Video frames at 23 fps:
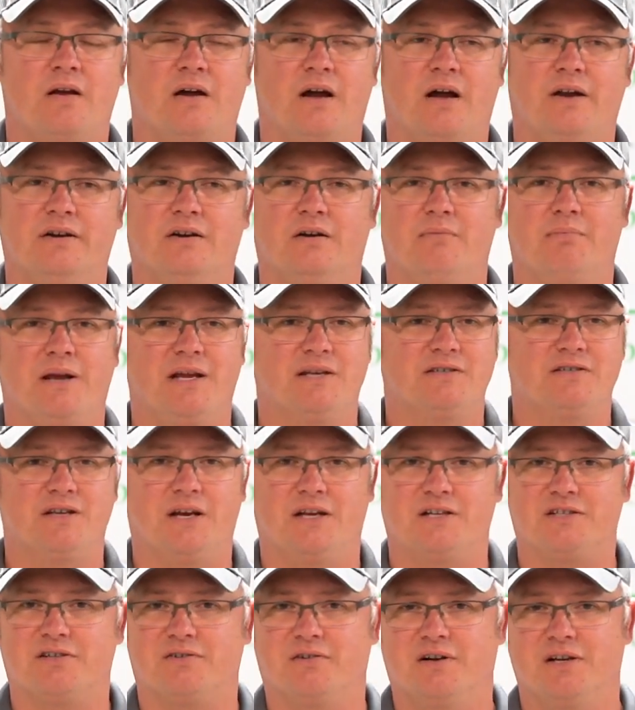On your base
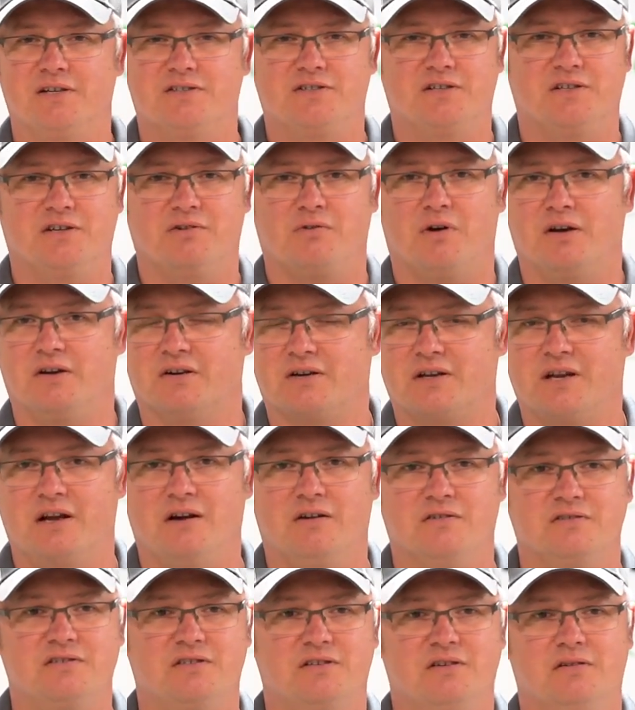saturation, you want your
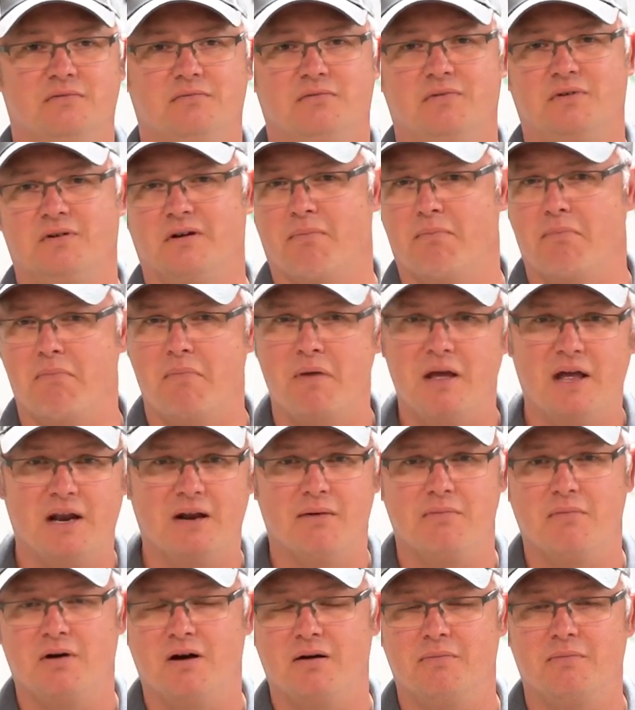calcium a
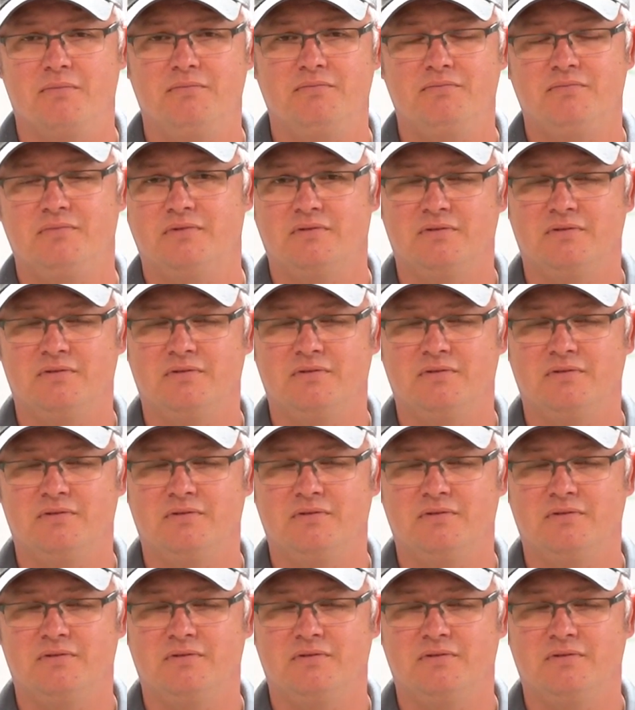minimum,